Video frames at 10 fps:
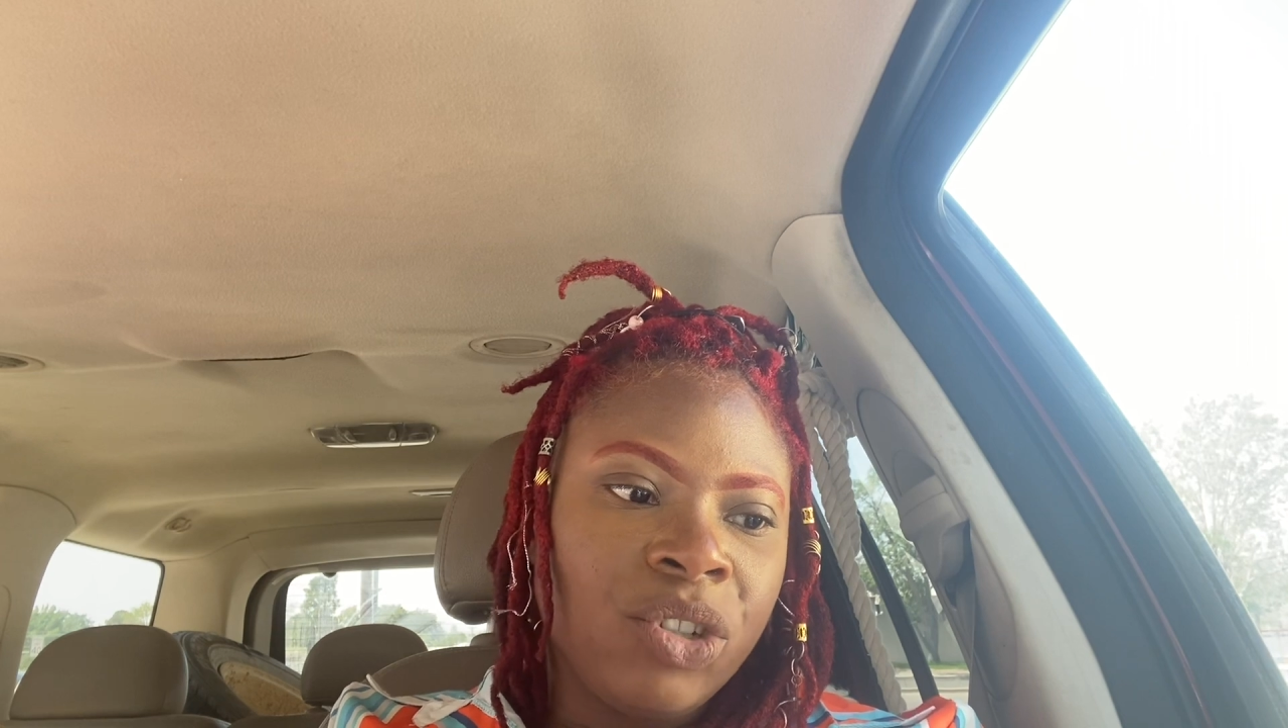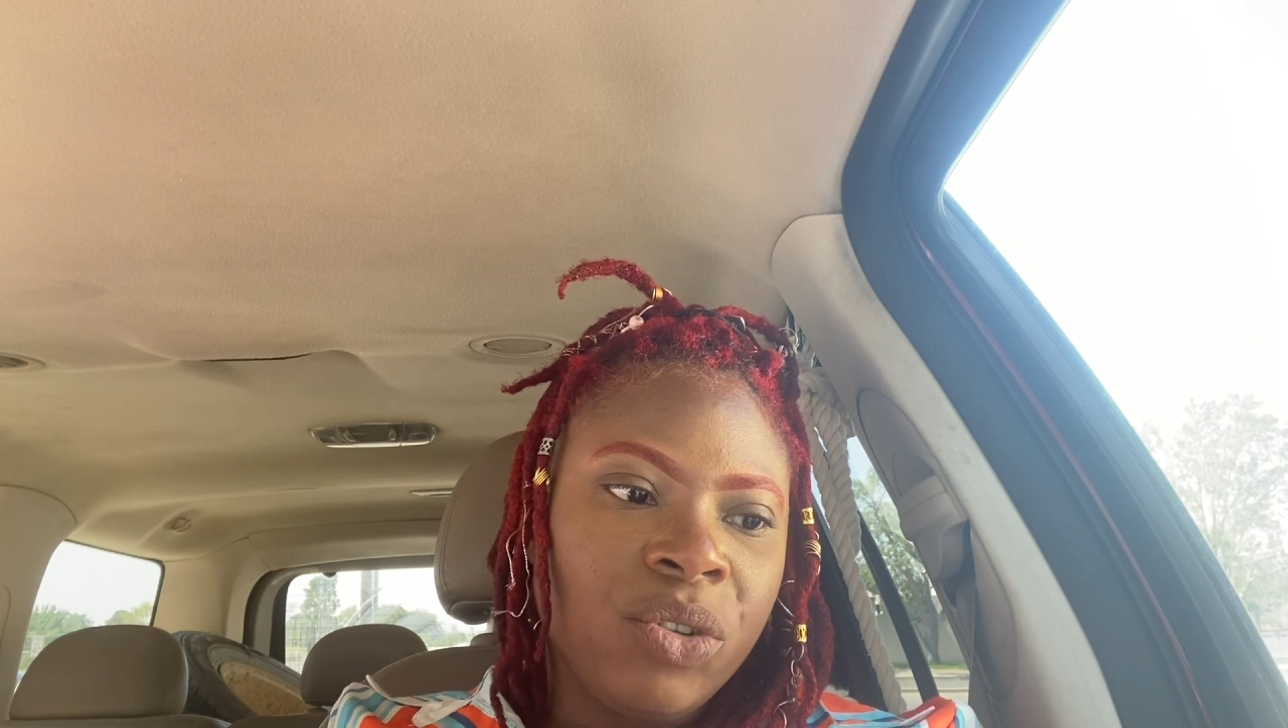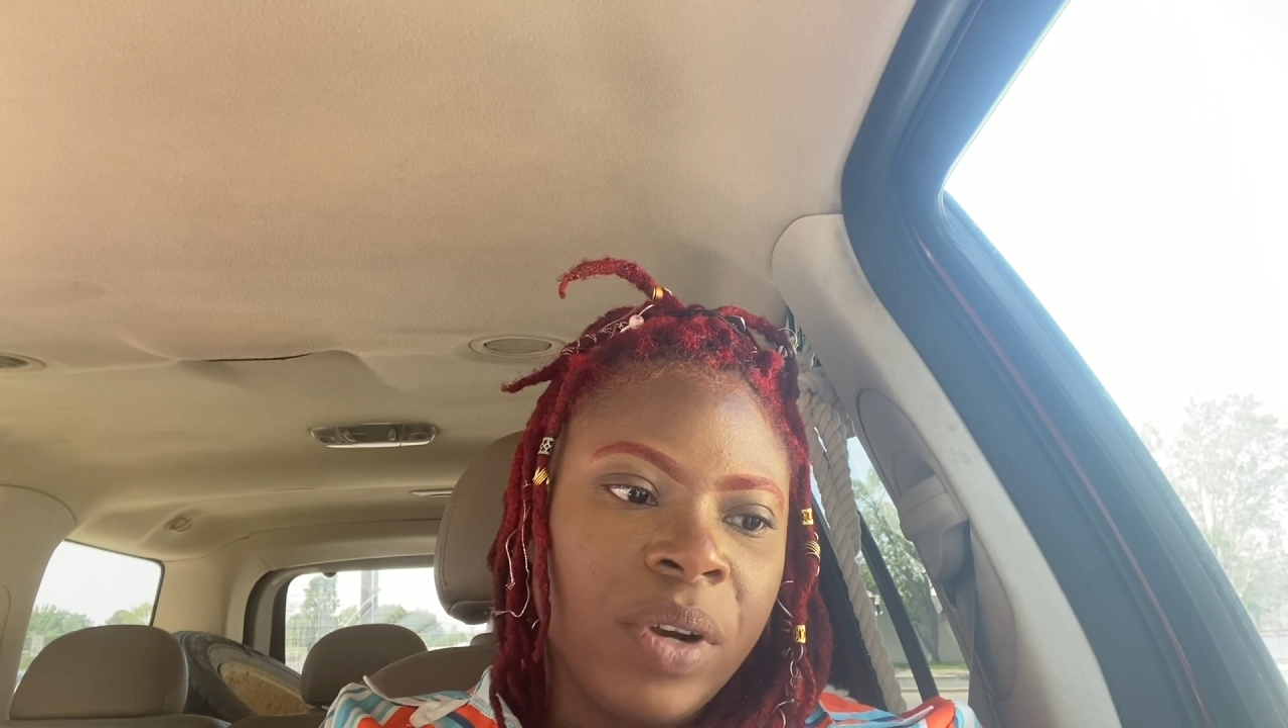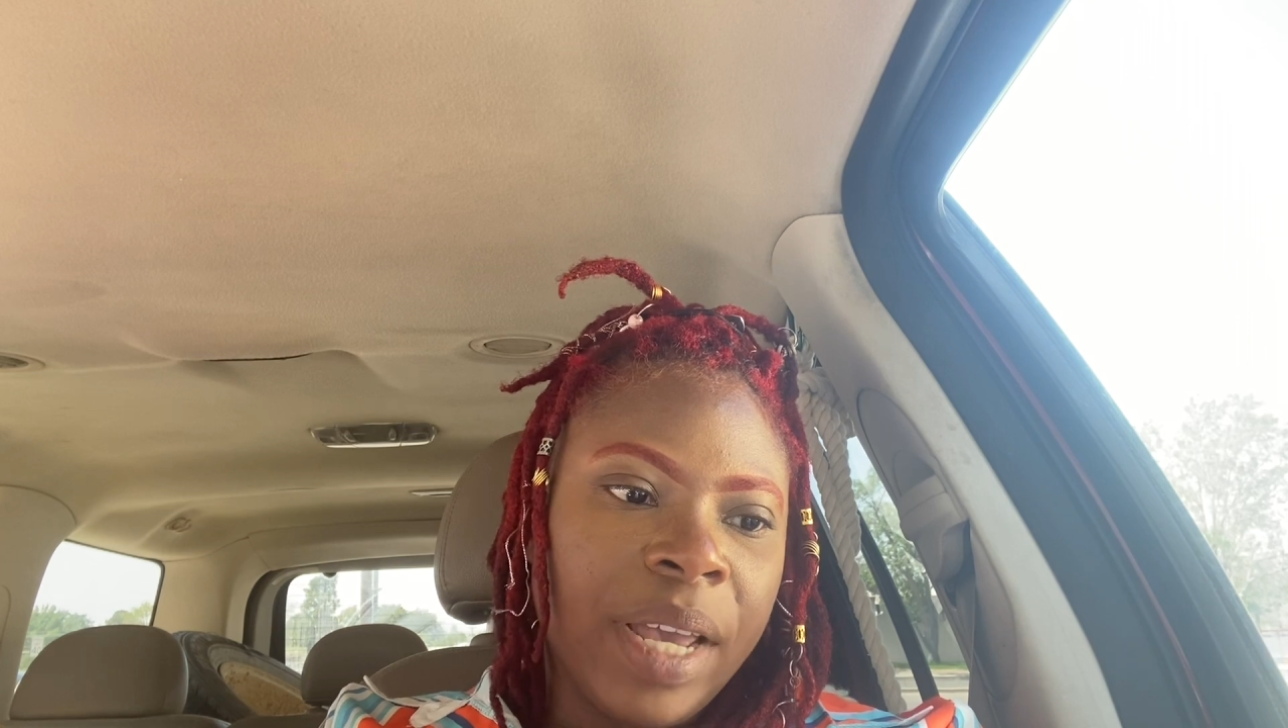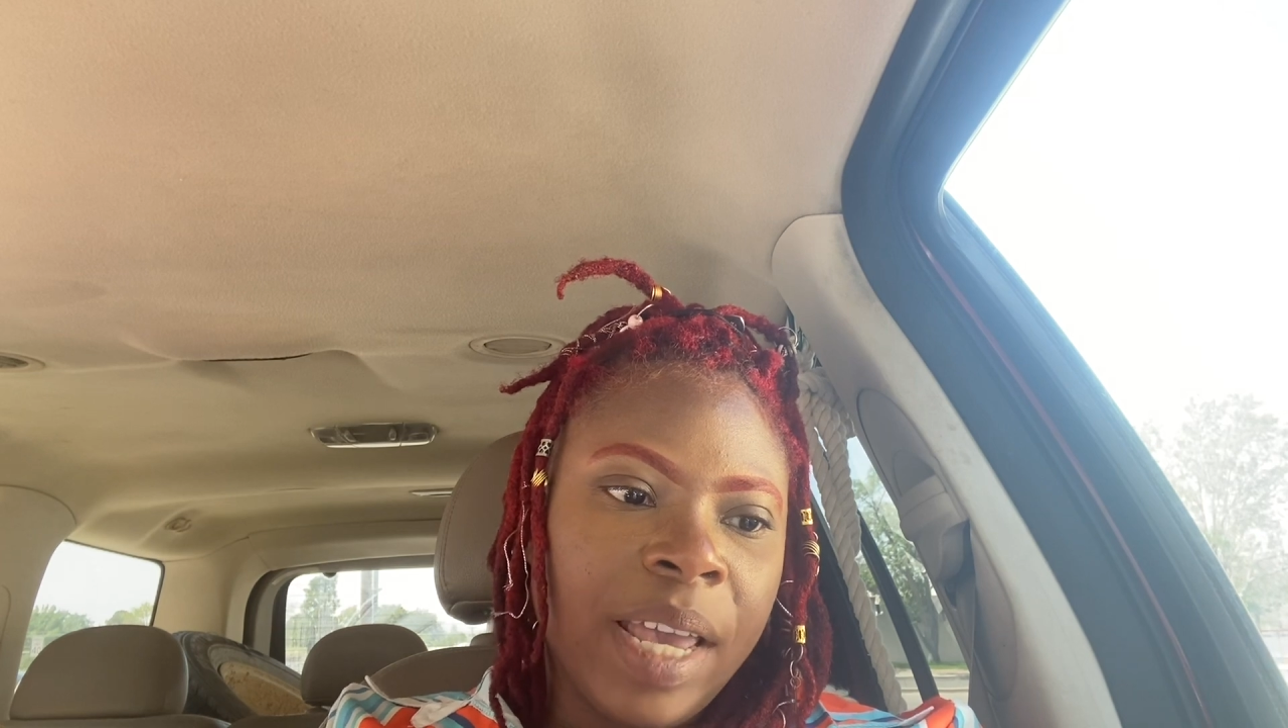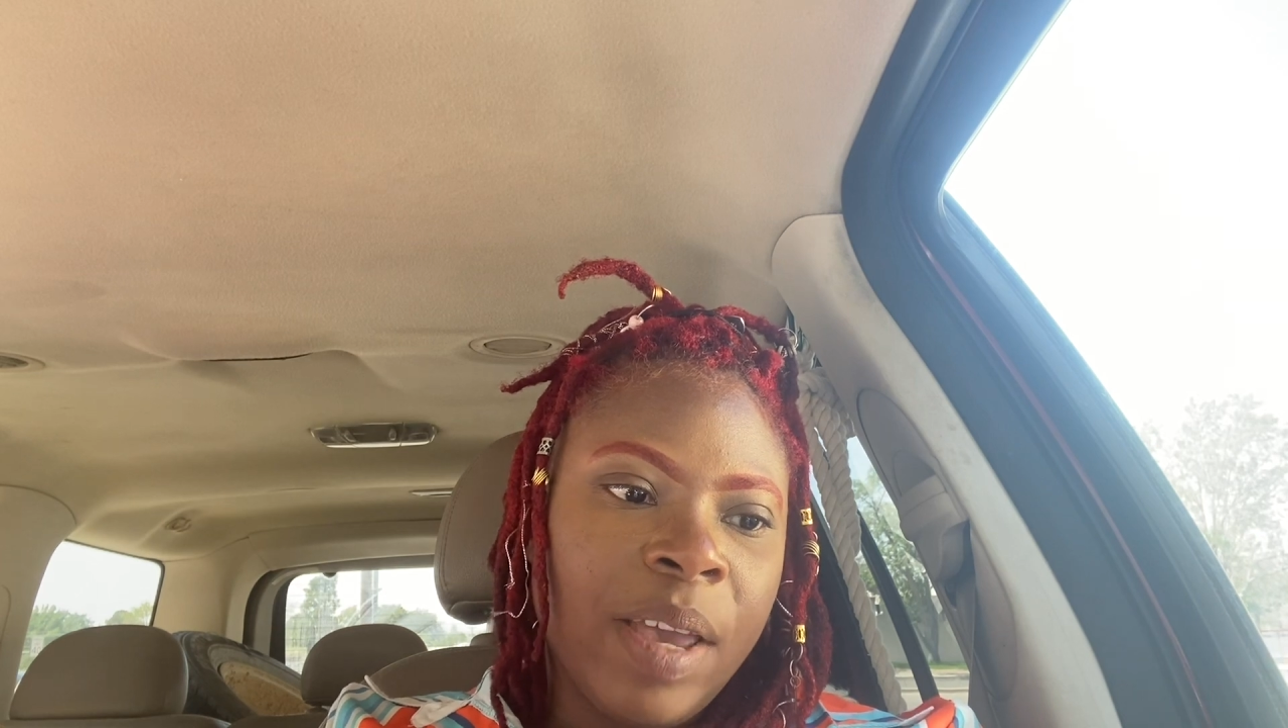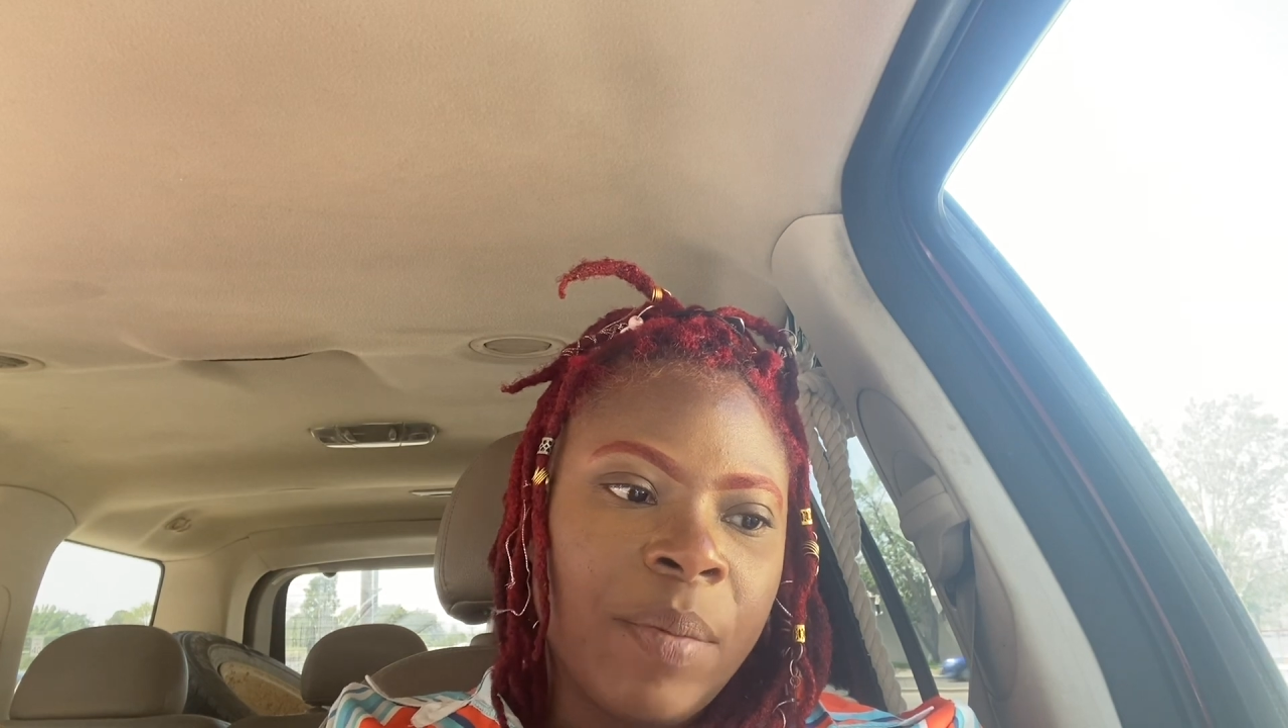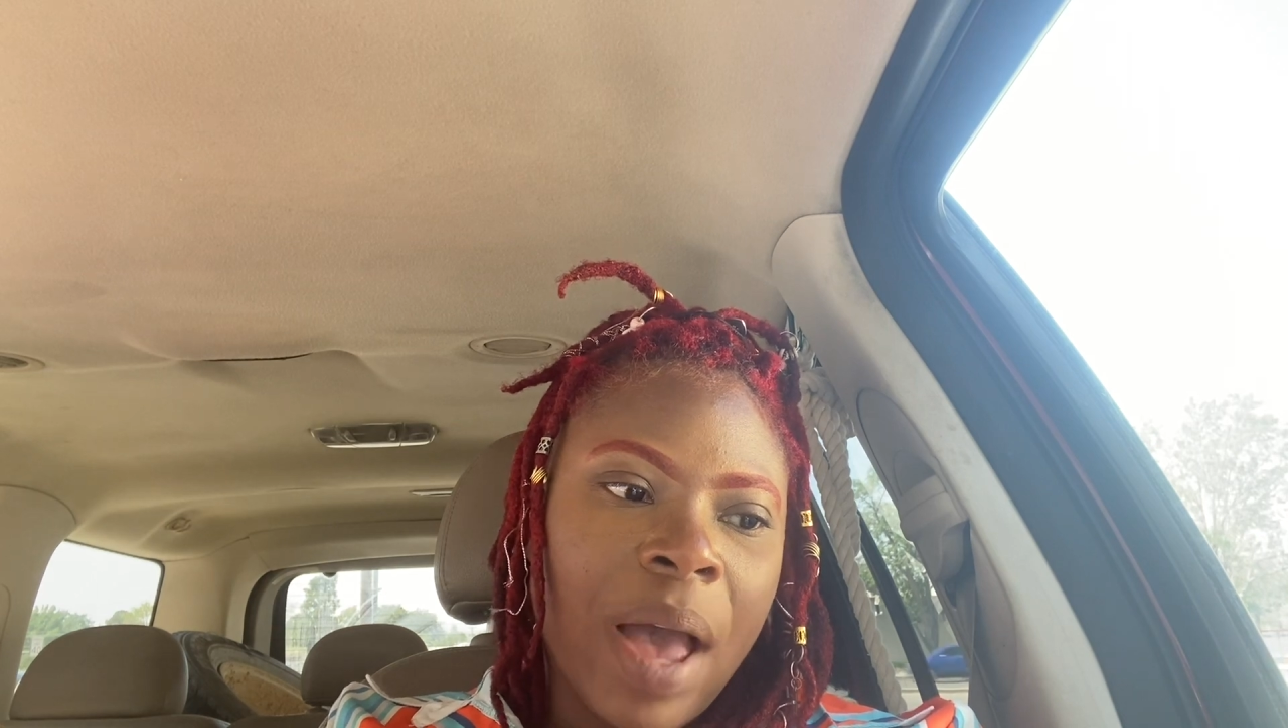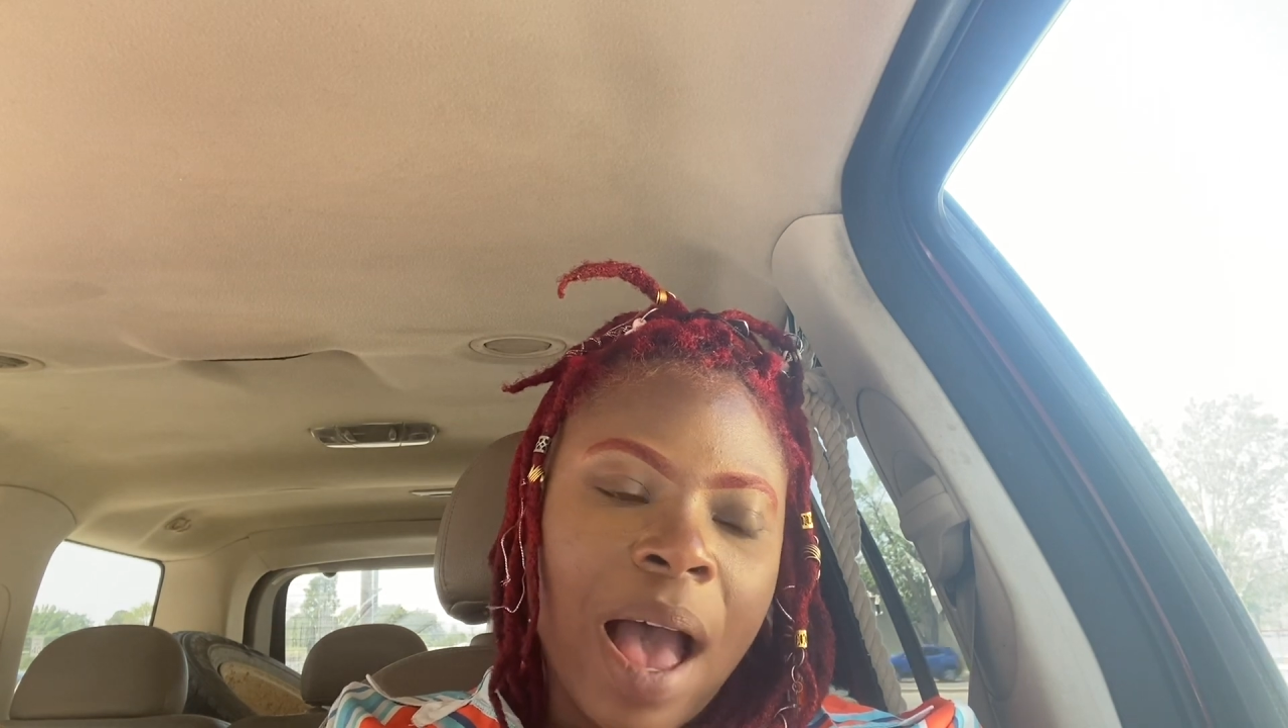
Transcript: dream,